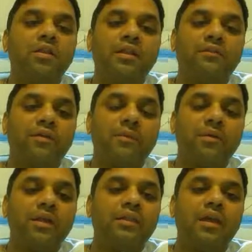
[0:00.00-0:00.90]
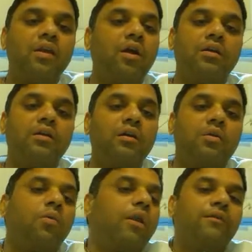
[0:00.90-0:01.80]
is born in that family, they are
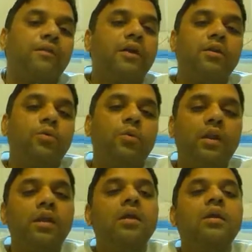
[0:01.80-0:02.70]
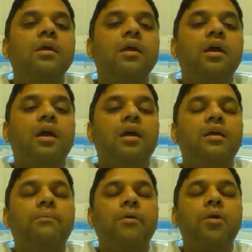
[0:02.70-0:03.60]
not qualified to do it.
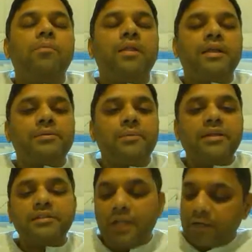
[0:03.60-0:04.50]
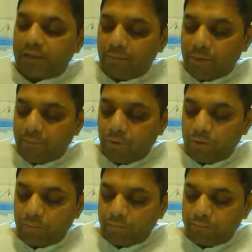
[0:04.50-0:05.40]
Prabhupada explains that in the
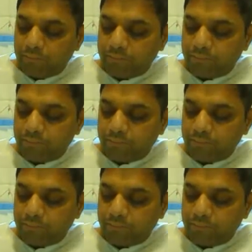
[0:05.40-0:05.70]
purport.